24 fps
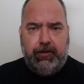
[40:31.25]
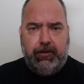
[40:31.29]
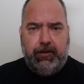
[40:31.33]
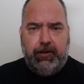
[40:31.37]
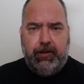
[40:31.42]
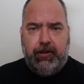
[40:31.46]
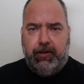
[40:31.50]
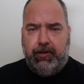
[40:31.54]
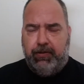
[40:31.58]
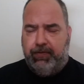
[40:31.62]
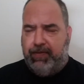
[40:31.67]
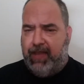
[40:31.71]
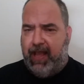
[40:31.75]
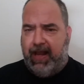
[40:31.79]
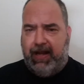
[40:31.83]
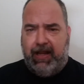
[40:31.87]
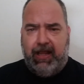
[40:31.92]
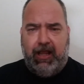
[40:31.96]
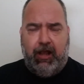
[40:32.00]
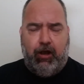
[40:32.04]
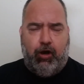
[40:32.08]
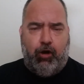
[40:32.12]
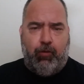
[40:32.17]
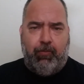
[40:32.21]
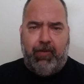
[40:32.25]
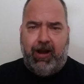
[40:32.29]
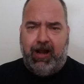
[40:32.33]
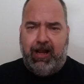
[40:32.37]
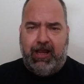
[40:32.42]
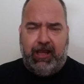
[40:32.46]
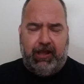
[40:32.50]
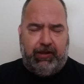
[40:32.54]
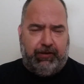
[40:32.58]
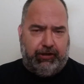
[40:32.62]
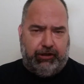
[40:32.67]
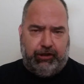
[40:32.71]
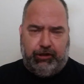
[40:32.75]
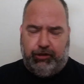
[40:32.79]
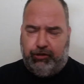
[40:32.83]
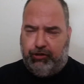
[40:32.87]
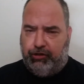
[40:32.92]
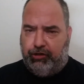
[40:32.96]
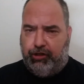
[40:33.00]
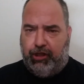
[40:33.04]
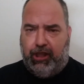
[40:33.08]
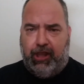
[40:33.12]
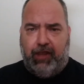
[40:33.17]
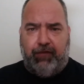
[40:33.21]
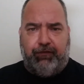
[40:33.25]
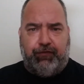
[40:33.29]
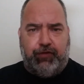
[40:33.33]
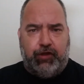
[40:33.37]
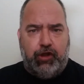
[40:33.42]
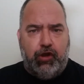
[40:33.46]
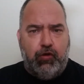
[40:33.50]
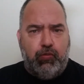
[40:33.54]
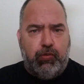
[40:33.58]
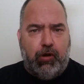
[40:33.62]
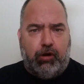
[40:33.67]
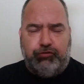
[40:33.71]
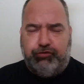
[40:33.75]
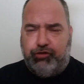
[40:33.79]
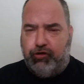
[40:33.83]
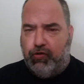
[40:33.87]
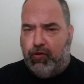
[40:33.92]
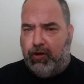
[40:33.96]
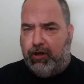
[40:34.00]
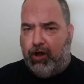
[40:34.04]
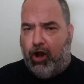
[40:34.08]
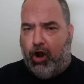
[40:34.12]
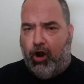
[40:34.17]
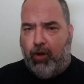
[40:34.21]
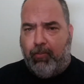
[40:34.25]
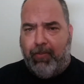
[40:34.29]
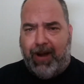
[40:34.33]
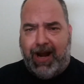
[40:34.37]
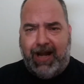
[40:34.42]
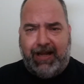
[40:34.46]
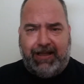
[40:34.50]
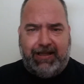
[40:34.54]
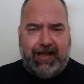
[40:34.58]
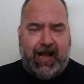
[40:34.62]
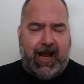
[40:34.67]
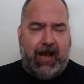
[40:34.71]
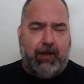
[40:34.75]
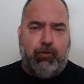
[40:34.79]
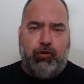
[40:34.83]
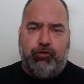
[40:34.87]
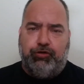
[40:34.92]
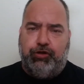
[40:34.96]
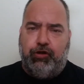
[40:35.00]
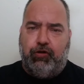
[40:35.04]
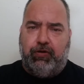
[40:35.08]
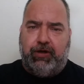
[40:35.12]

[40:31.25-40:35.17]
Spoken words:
that if you won't do it, Almighty God will do it.